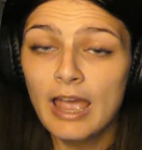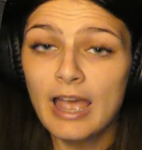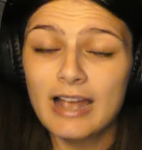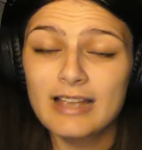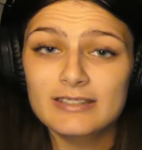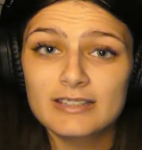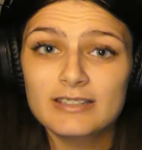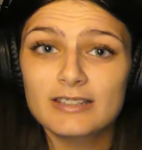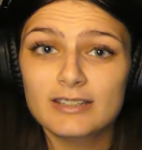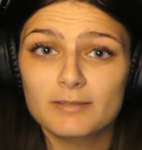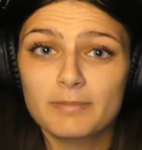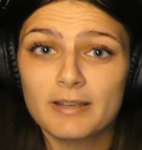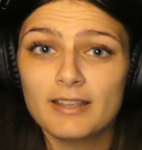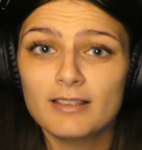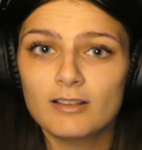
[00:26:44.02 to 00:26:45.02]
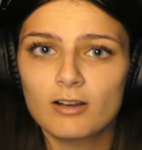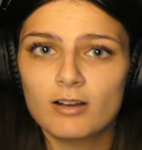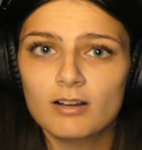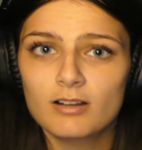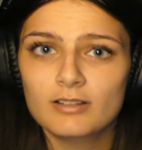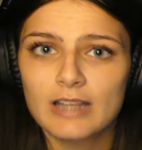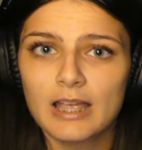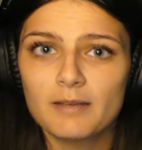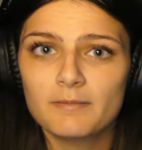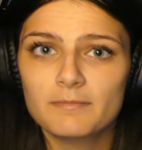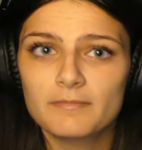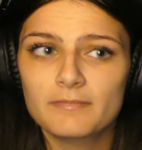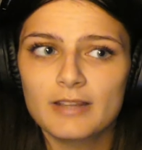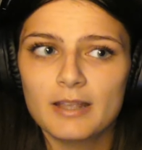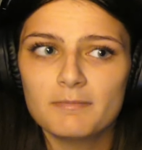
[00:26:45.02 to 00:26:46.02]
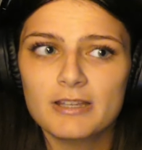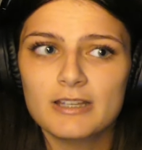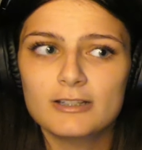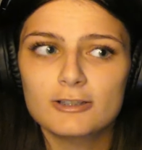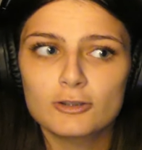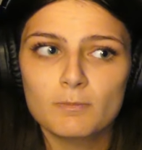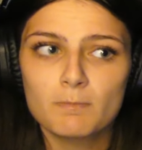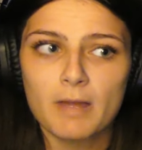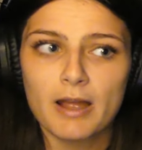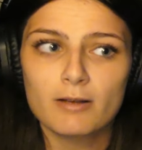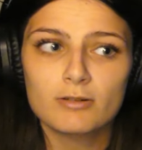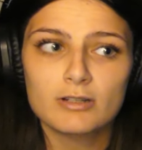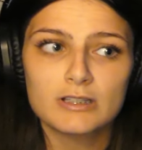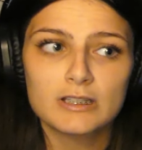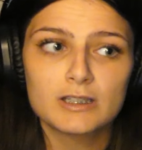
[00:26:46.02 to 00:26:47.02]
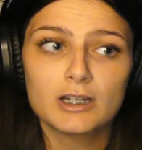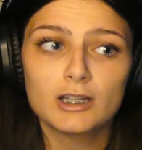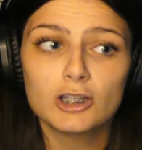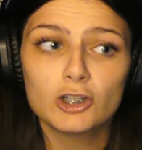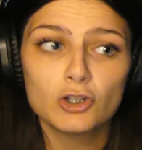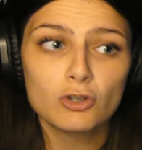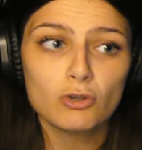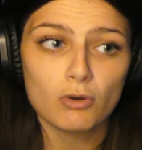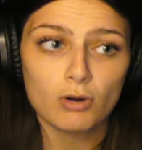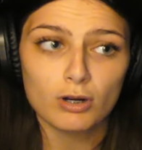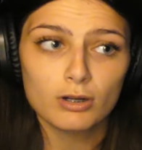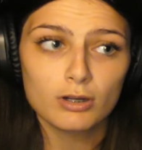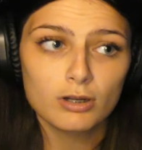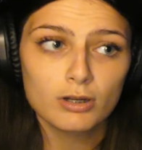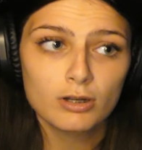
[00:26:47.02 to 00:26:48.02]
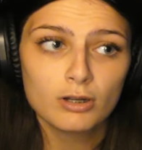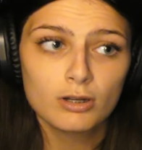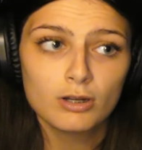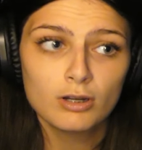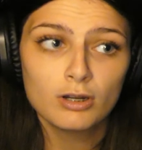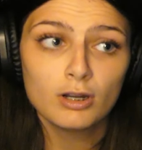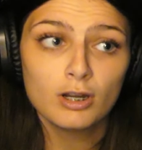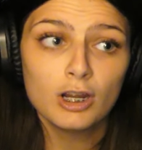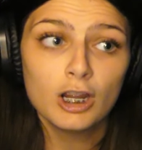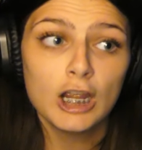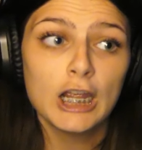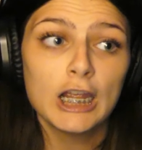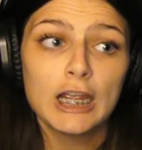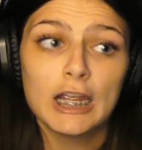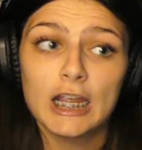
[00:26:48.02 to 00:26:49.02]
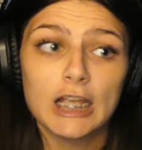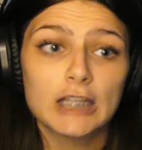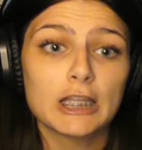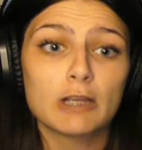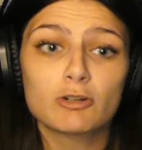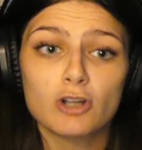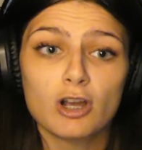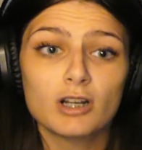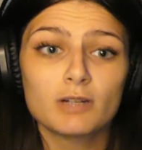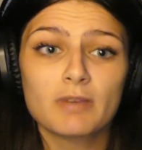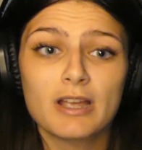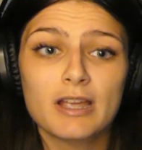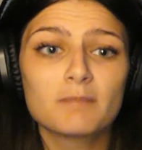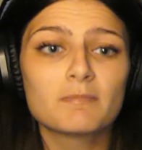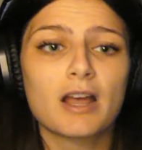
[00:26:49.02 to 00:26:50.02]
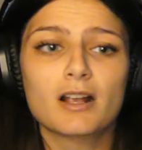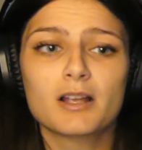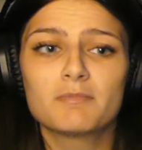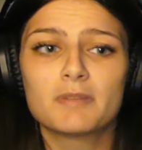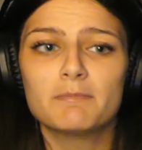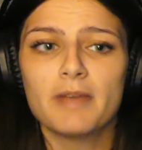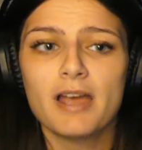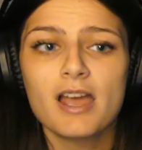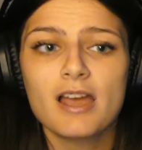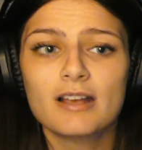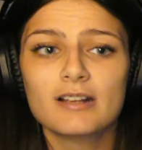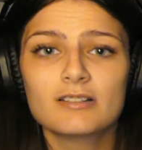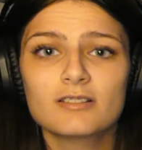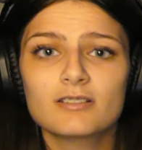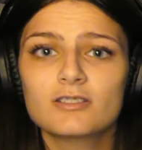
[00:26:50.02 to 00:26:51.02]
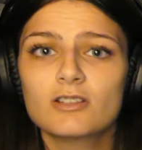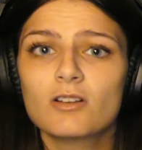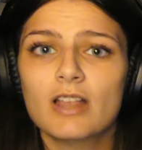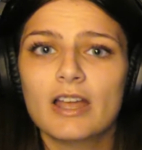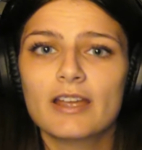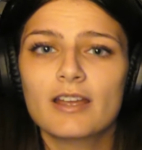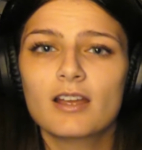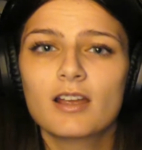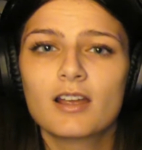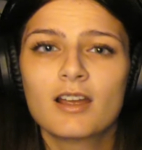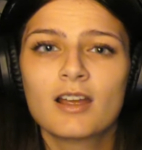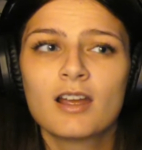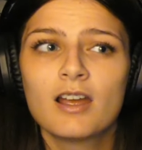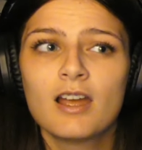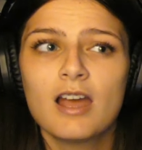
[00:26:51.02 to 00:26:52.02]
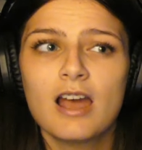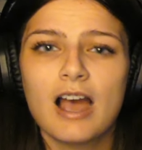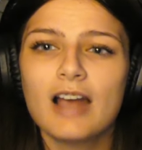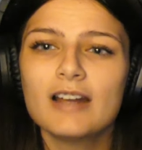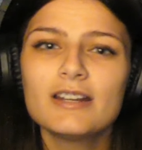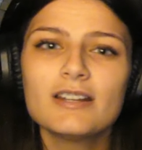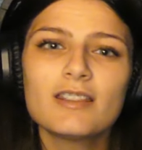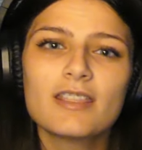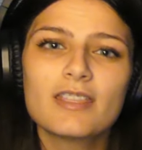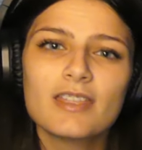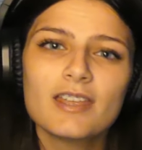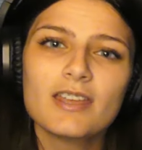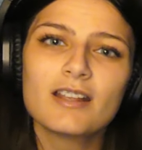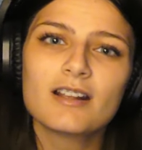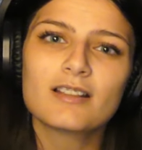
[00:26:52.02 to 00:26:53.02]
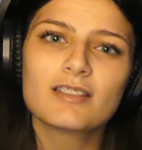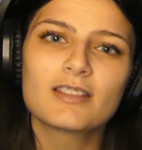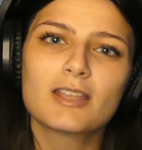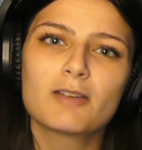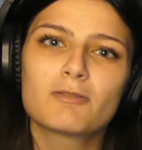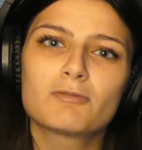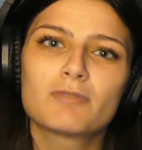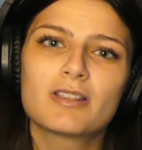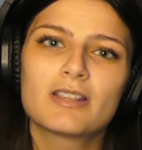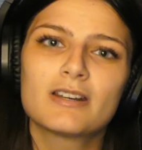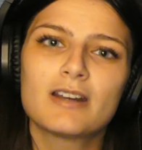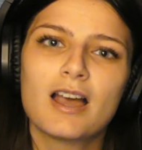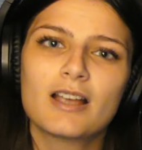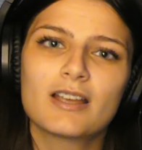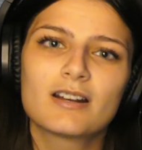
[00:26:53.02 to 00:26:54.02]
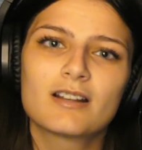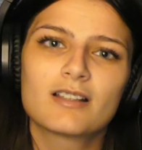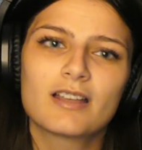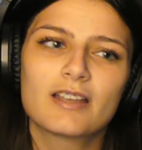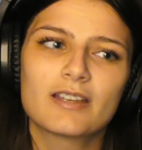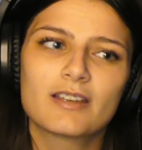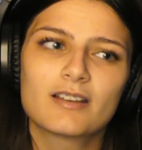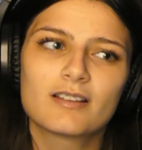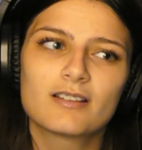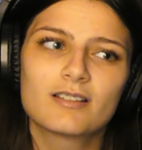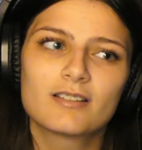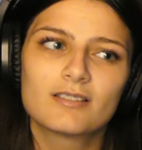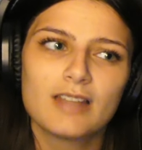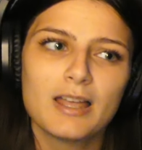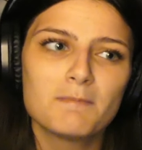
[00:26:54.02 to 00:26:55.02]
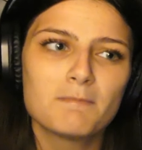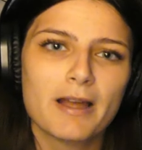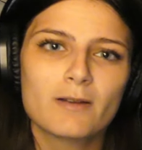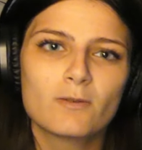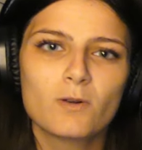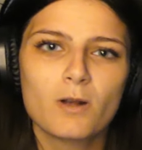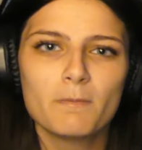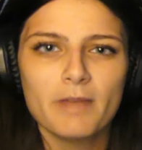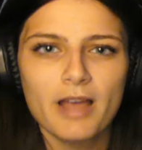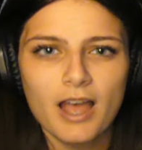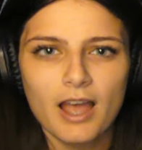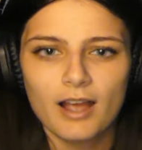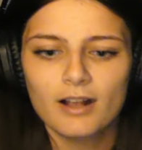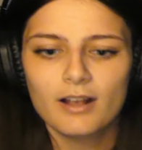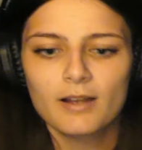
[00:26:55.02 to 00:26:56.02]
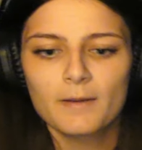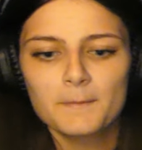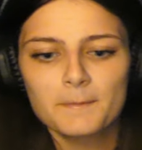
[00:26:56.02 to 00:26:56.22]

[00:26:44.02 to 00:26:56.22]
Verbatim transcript: And since it's been long, that, that means Michael is still in New York. And they were talking about him not coming back. So, like, I didn't think that they were really not going to, like, let Michael come back.